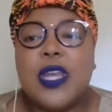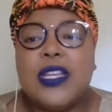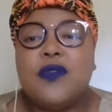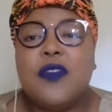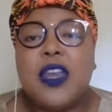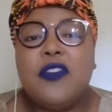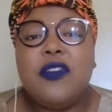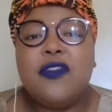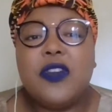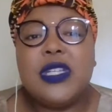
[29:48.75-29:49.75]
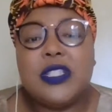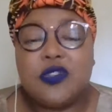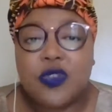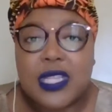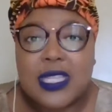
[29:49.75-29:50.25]
And it's very, very
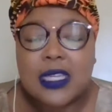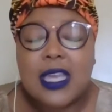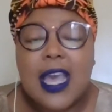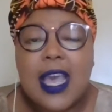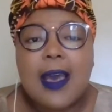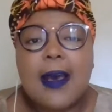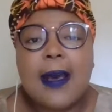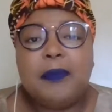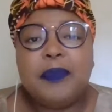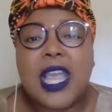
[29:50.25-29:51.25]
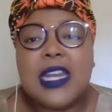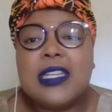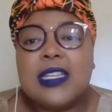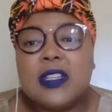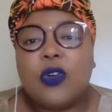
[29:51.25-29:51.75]
distressing, and
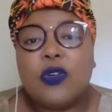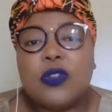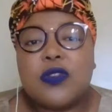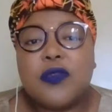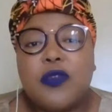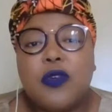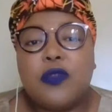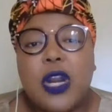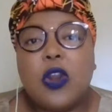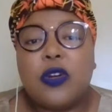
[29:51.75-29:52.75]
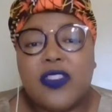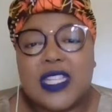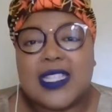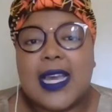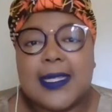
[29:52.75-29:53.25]
it is a cause for a lot of
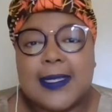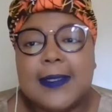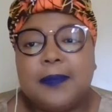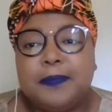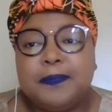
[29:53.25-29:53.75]
anxiety.